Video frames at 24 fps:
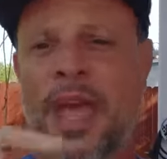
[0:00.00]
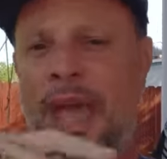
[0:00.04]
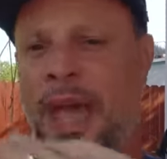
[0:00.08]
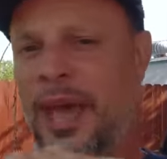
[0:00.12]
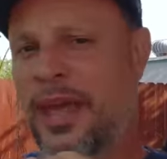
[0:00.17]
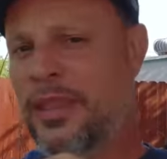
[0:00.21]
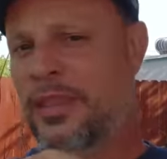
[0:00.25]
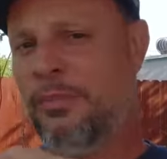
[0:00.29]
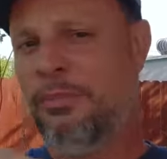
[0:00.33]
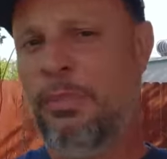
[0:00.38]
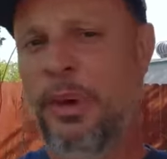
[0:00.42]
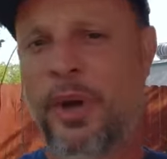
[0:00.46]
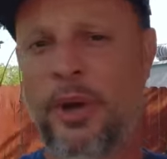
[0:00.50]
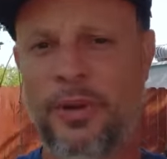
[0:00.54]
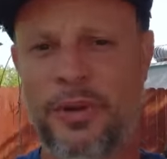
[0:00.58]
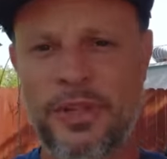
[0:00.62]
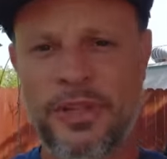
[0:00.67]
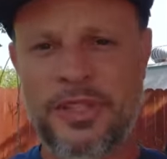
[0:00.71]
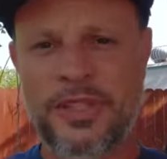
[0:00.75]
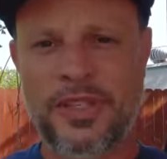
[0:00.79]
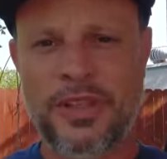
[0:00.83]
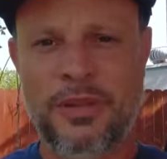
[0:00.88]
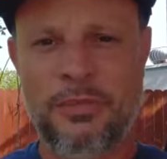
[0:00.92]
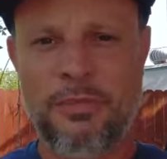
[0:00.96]
and the
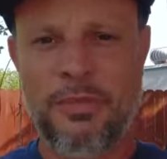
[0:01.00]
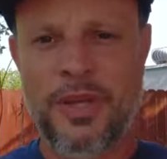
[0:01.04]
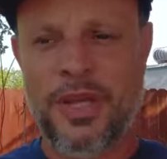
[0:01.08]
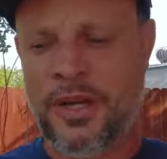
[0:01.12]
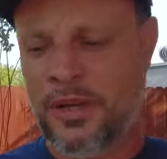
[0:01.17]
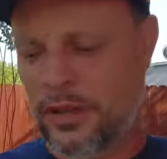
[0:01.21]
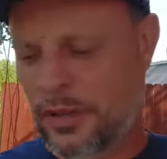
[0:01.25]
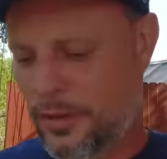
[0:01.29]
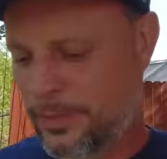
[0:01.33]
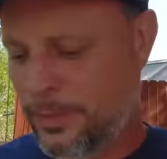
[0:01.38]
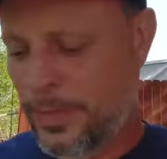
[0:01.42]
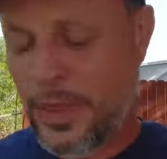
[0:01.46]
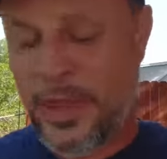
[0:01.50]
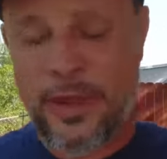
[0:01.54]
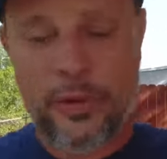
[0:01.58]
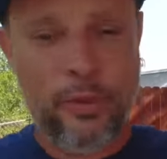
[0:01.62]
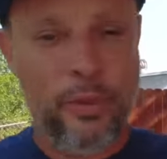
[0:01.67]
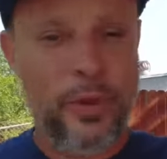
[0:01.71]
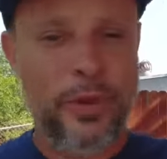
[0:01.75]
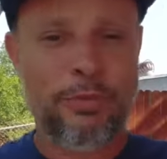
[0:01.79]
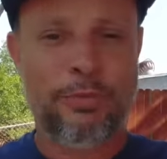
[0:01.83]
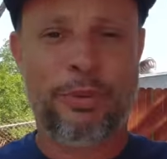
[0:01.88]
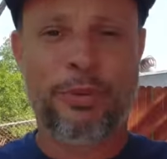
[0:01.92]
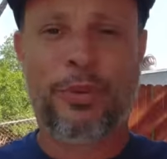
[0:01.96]
bone is in the middle,
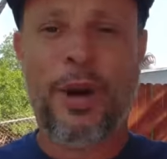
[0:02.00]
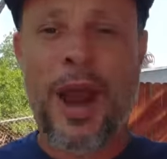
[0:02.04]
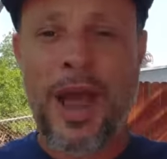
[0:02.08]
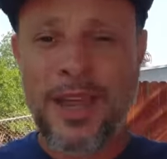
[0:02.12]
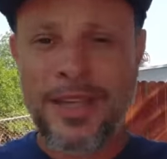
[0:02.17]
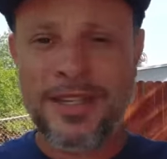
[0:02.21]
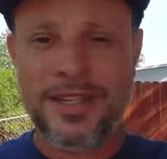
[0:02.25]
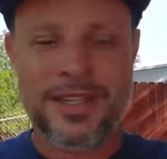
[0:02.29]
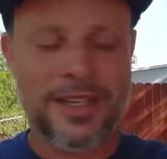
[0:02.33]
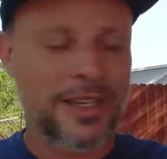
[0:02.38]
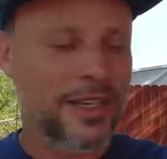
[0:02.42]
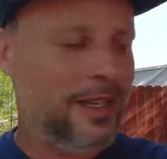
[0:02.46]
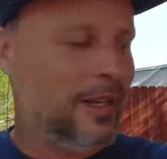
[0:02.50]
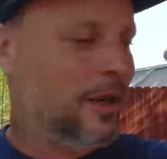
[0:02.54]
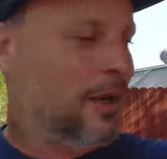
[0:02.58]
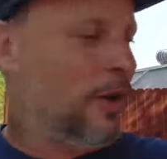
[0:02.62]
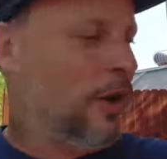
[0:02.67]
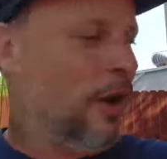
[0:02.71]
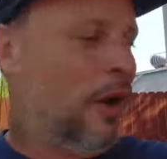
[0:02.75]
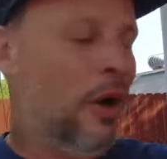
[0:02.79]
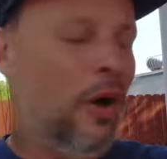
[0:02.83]
we brined it,